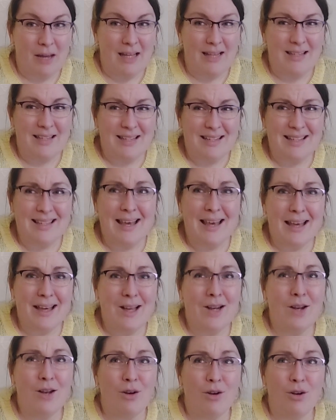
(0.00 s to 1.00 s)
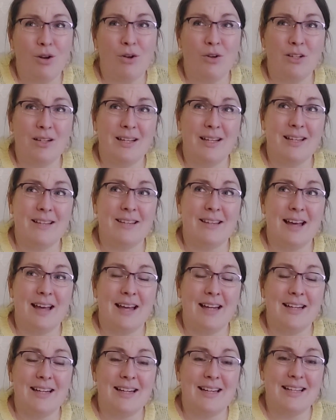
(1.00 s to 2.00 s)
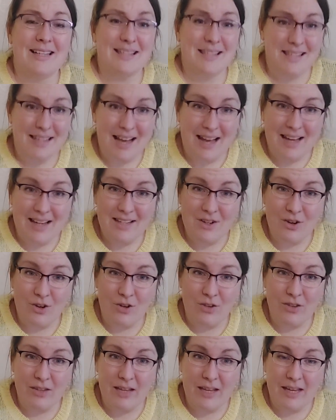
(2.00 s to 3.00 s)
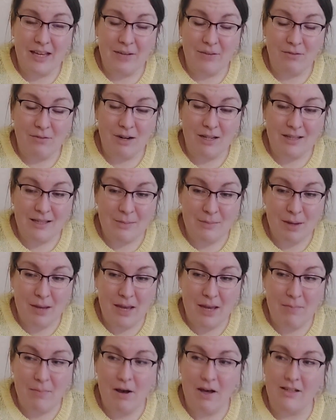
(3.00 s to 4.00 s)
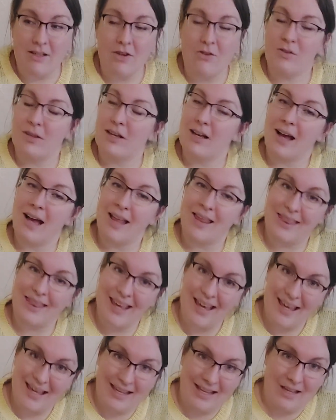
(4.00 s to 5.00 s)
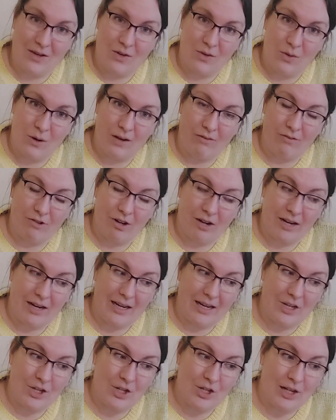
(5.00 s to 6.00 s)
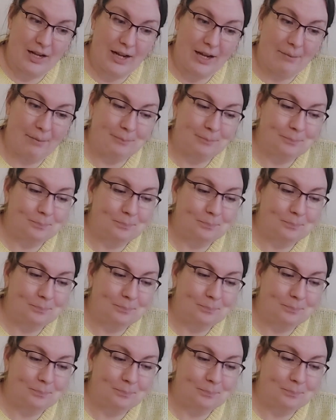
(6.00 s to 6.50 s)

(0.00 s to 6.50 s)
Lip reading: It did take a lot longer than it said on the recipe, but I don't think I had the heat quite right initially.